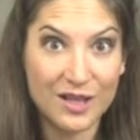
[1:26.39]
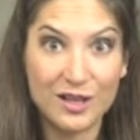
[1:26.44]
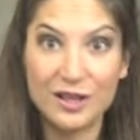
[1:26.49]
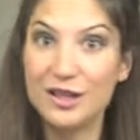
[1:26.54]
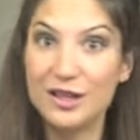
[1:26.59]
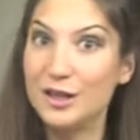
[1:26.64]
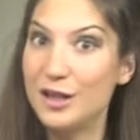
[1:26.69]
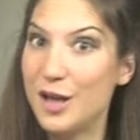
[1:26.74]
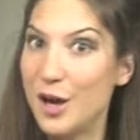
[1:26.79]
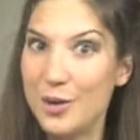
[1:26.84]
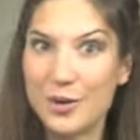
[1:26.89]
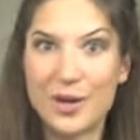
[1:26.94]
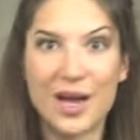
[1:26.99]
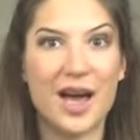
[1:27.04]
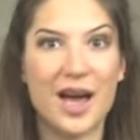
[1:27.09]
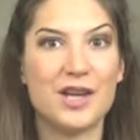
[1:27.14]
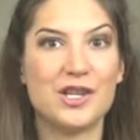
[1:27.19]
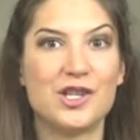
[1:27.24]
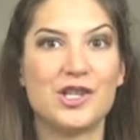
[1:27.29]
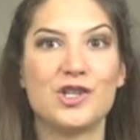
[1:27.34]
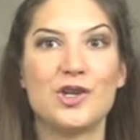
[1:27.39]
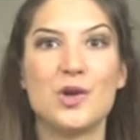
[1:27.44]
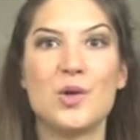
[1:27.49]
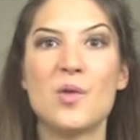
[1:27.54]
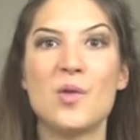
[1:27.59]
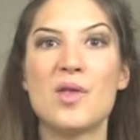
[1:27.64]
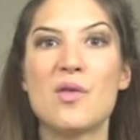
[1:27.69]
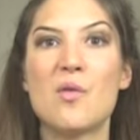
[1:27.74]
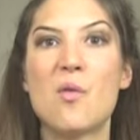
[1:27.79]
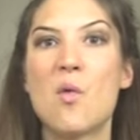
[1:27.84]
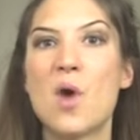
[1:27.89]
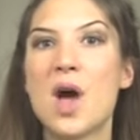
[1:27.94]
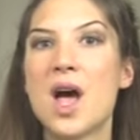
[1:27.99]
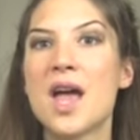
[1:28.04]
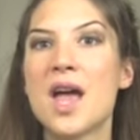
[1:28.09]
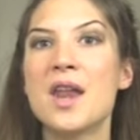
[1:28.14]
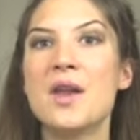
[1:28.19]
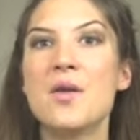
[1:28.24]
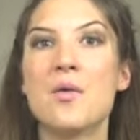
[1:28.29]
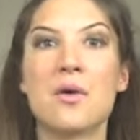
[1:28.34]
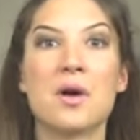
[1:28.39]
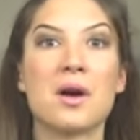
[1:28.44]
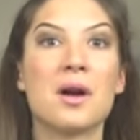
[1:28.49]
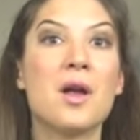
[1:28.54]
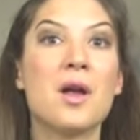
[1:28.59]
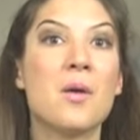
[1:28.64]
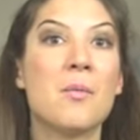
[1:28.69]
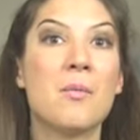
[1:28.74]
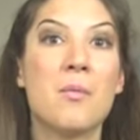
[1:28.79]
low-cut shoe with 1 or